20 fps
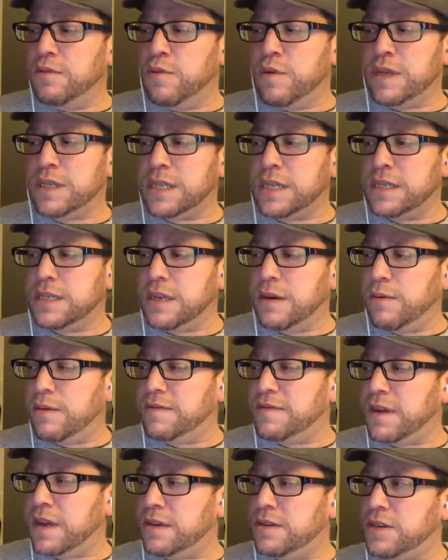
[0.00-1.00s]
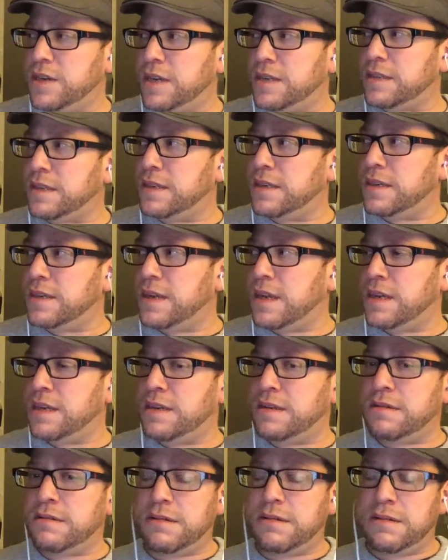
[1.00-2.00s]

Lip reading: whiskeys that we've done, Jason, and